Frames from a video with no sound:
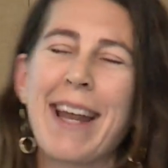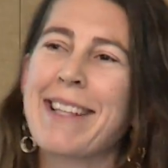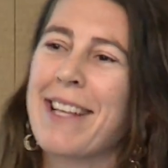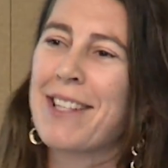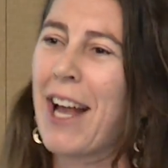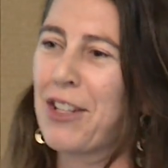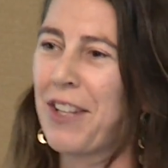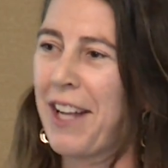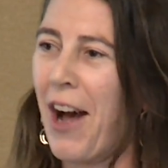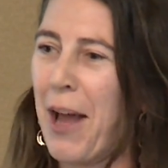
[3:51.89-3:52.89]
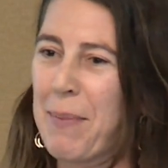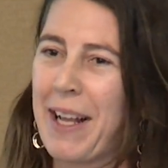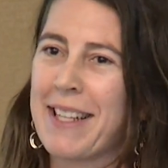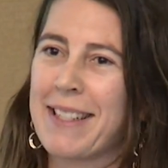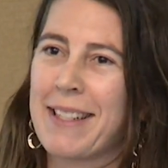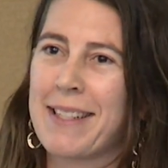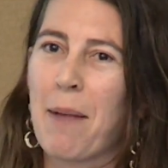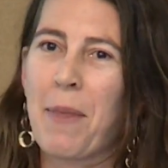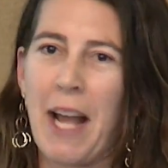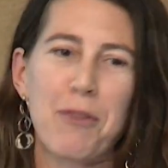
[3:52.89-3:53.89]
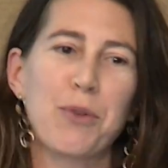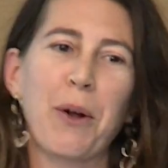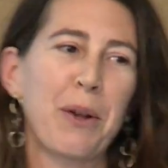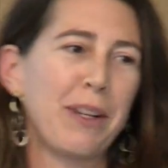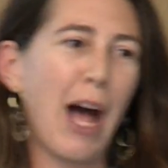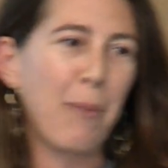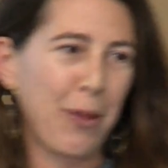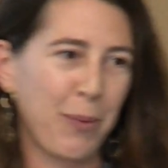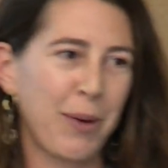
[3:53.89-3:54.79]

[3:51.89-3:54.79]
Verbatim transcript: And it's, it's actually odd because it's something I've struggled a lot with.